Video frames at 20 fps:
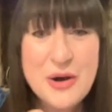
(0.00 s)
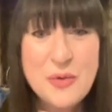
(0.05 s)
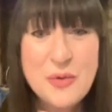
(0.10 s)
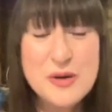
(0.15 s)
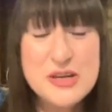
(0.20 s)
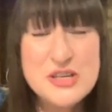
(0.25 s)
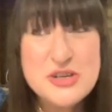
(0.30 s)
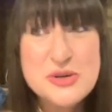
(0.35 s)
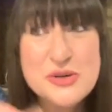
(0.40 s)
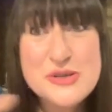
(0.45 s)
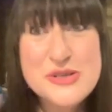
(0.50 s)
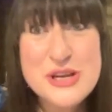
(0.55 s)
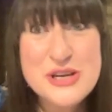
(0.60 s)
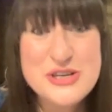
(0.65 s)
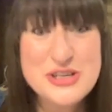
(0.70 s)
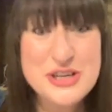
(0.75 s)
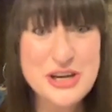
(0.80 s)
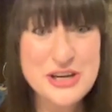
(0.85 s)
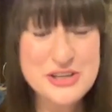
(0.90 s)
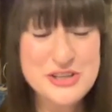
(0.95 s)
which also
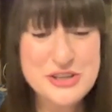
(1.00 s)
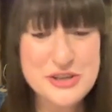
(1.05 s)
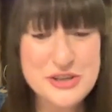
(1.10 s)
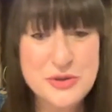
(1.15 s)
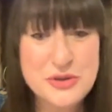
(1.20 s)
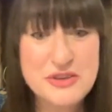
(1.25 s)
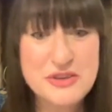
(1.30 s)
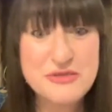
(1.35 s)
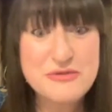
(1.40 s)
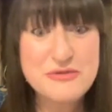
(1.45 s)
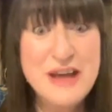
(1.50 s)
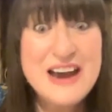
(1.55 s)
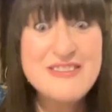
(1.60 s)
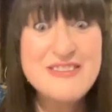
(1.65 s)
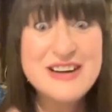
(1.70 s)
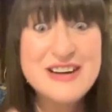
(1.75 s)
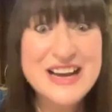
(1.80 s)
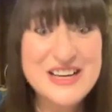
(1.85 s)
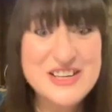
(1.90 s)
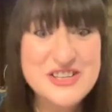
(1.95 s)
shows you the
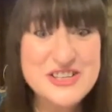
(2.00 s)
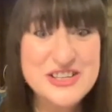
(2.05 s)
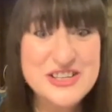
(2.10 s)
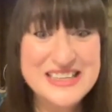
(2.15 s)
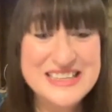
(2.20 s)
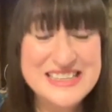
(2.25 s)
variation